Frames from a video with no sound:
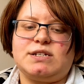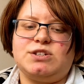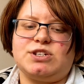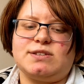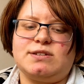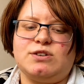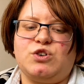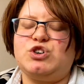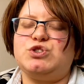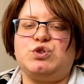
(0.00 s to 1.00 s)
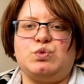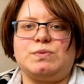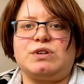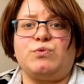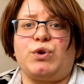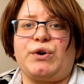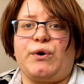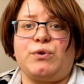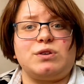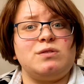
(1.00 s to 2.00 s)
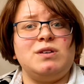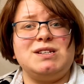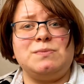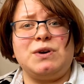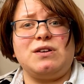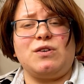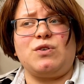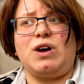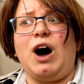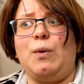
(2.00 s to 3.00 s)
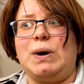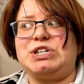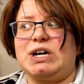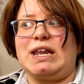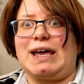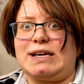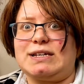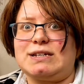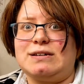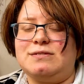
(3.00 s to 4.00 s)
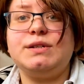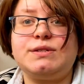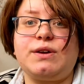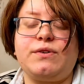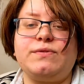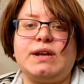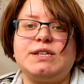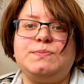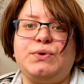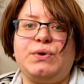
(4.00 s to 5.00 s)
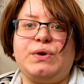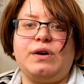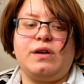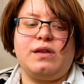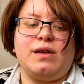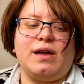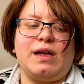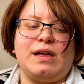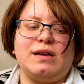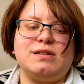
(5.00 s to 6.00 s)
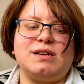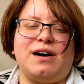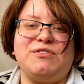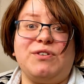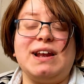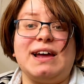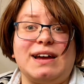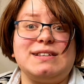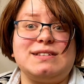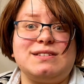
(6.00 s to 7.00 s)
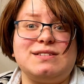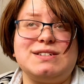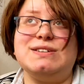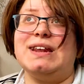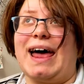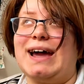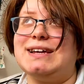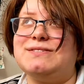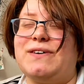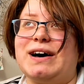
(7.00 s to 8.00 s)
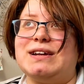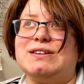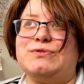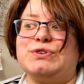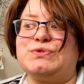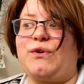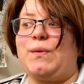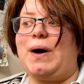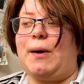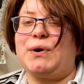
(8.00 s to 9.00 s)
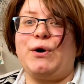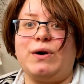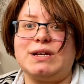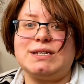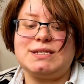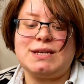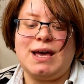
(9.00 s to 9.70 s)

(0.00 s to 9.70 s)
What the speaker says: just consume it in one go, depending on how much I like it. So the next book, and I realized too late that it was from Harper Collins,